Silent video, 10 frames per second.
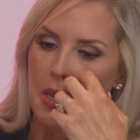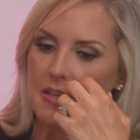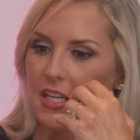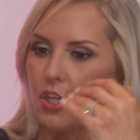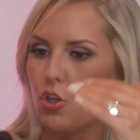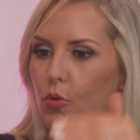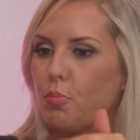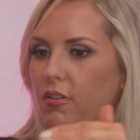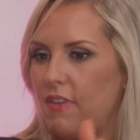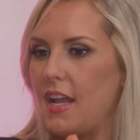He's like, you
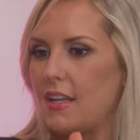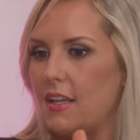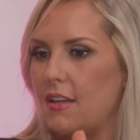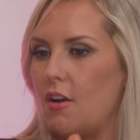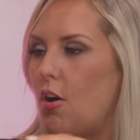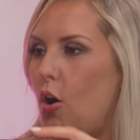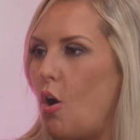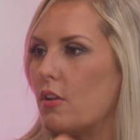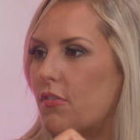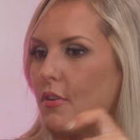provided
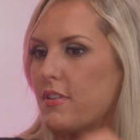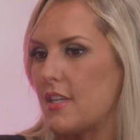all of those